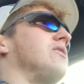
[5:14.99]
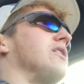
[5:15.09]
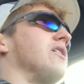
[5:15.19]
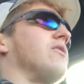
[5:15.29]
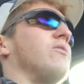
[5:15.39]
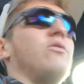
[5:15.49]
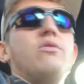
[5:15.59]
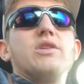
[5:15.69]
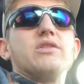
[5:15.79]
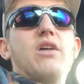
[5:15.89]
Like, I don't know
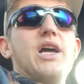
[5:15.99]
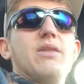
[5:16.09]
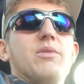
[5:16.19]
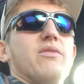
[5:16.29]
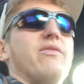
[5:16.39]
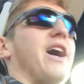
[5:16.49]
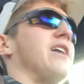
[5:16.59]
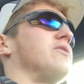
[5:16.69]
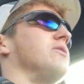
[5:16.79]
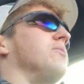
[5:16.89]
who designed them in the
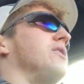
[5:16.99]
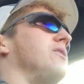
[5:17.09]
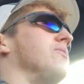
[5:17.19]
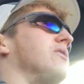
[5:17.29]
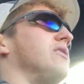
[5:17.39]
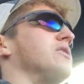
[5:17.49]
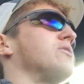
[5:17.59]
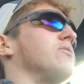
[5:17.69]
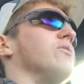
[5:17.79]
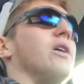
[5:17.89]
factory, but they really
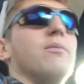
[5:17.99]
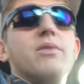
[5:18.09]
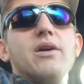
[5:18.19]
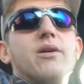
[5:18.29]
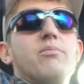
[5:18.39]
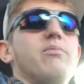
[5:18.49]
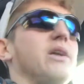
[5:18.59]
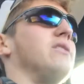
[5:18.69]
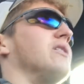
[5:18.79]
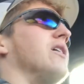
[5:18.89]
screwed up there
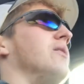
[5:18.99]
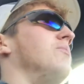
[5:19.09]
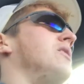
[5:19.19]
big time,